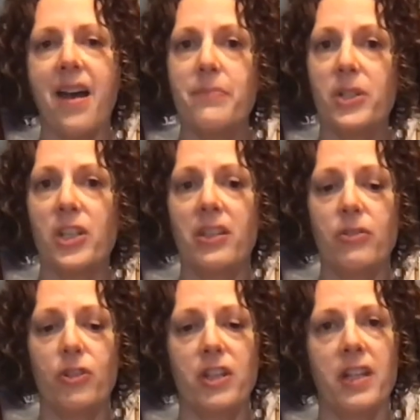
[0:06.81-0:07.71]
Michelle
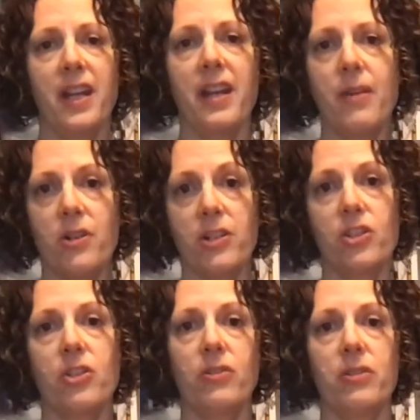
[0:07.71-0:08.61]
Lucci, and I want to
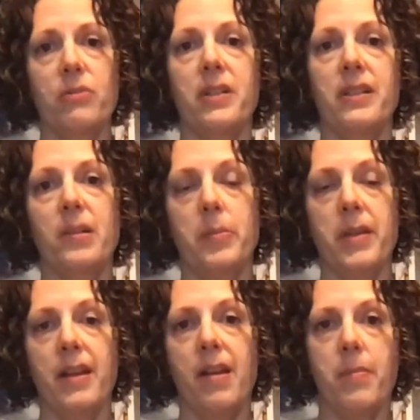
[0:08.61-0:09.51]
show you a little
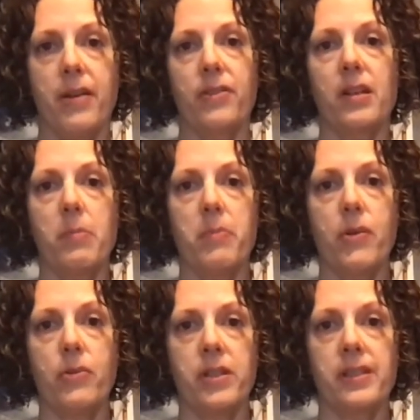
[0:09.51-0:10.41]
bit about the
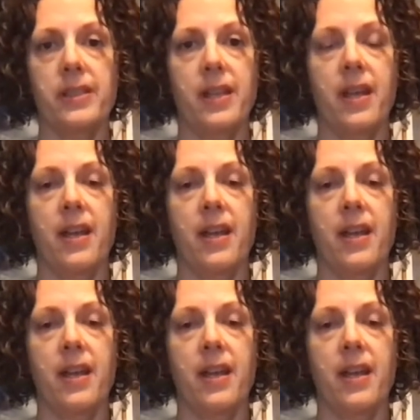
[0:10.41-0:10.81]
components